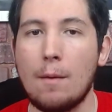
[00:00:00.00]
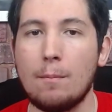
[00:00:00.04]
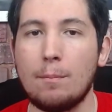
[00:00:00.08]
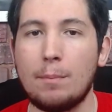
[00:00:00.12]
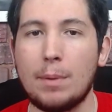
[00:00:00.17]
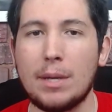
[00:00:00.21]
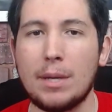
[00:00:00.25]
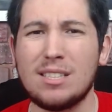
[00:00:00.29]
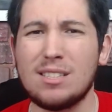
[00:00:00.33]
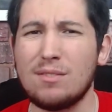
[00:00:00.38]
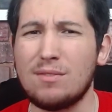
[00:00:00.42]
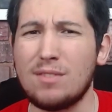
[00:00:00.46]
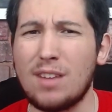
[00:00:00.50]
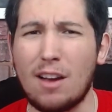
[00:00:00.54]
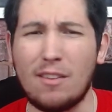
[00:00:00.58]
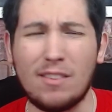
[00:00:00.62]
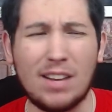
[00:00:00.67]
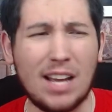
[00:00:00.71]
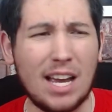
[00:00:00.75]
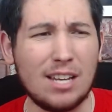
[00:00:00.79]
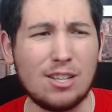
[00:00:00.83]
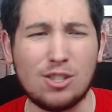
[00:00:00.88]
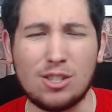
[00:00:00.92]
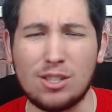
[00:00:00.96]
Beasts of No
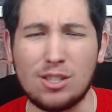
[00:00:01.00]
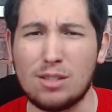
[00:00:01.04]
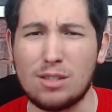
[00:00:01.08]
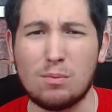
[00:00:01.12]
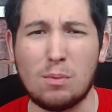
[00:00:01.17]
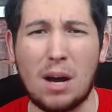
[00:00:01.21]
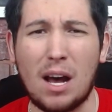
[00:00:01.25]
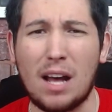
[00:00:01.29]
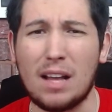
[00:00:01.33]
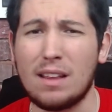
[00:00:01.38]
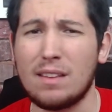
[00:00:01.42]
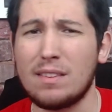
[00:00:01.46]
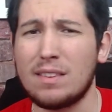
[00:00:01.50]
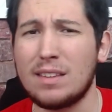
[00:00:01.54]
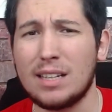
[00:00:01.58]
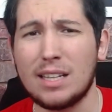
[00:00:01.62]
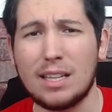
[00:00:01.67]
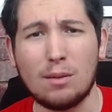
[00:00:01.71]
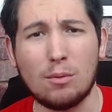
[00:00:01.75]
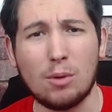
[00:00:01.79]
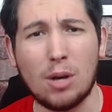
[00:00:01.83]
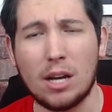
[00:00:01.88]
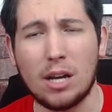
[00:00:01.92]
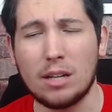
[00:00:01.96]
Nation is one, I think
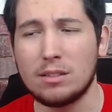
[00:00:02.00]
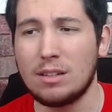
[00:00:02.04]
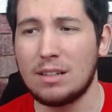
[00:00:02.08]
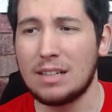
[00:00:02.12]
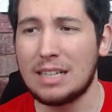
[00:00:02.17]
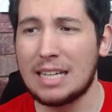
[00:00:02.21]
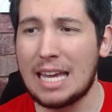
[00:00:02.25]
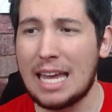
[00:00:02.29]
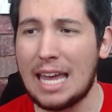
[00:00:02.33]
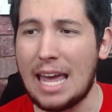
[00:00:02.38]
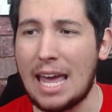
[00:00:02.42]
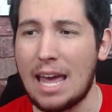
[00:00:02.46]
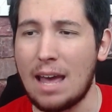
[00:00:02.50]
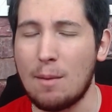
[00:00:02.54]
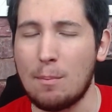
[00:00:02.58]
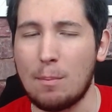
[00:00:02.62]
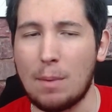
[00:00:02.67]
he worked on it.